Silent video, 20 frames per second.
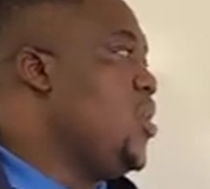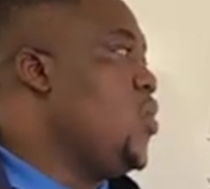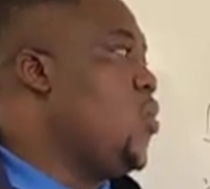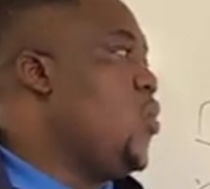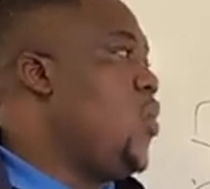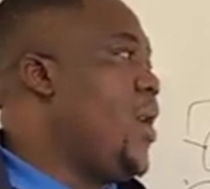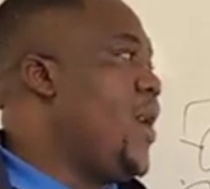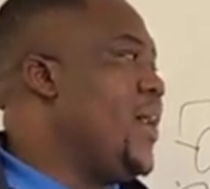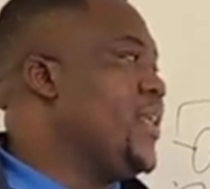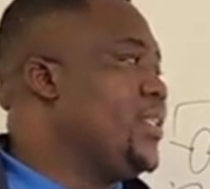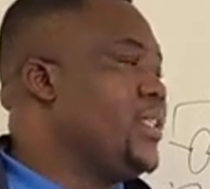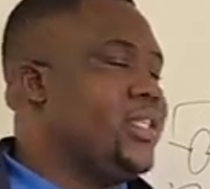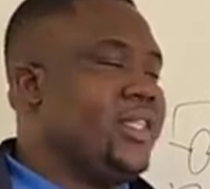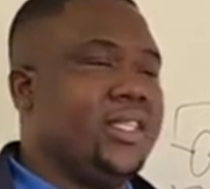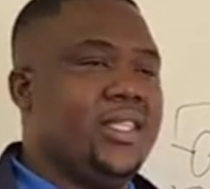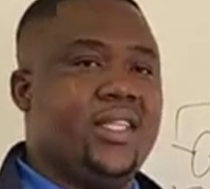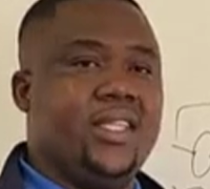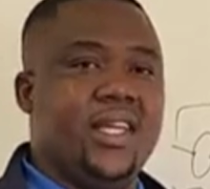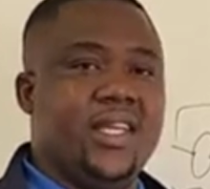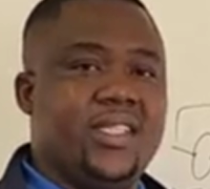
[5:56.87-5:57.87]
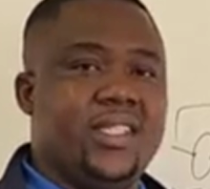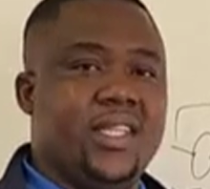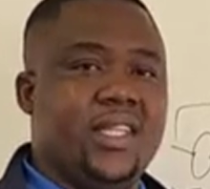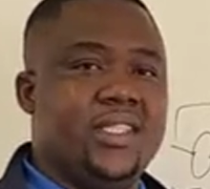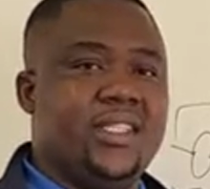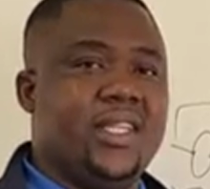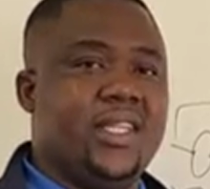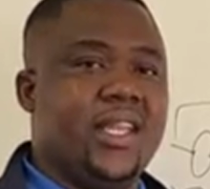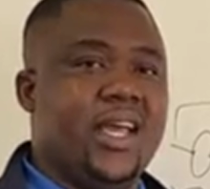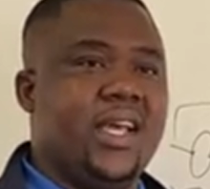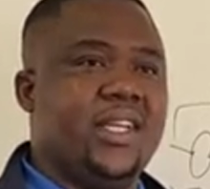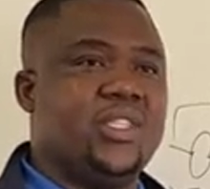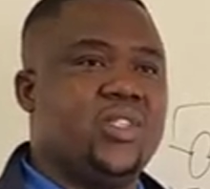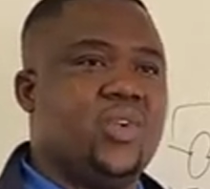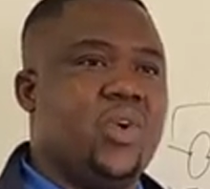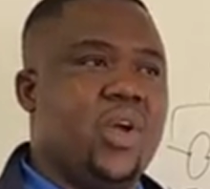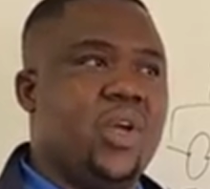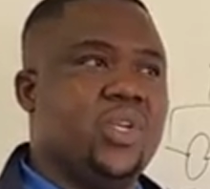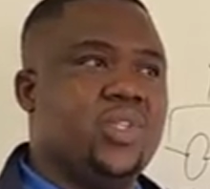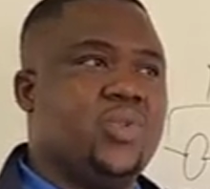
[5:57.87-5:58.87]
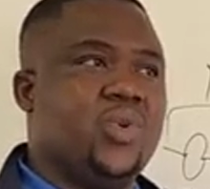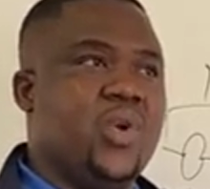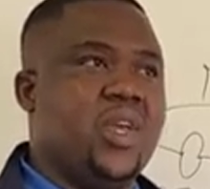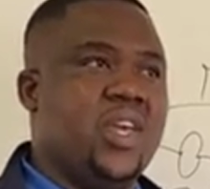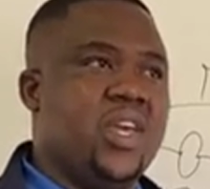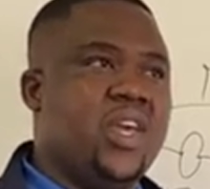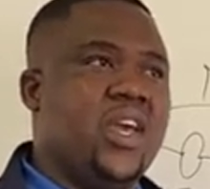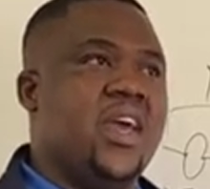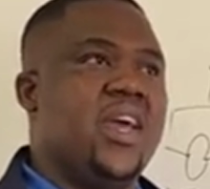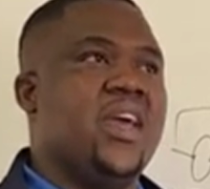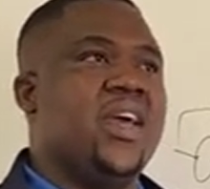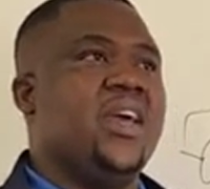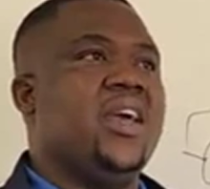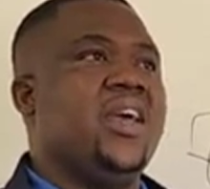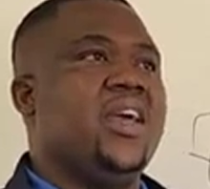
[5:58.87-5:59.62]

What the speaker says: What this listener is going to hear,